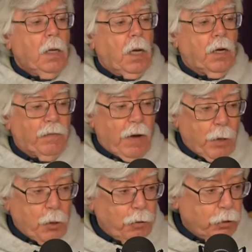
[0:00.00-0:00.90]
And if
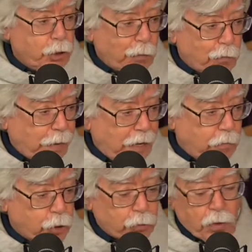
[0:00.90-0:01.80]
I'm a new new general
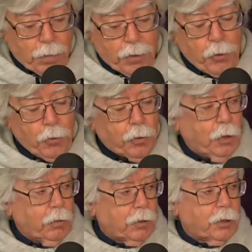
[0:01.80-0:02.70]
manager or I'm a new
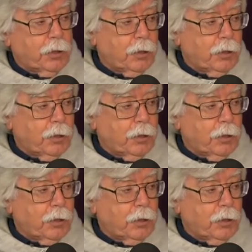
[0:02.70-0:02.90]
coach.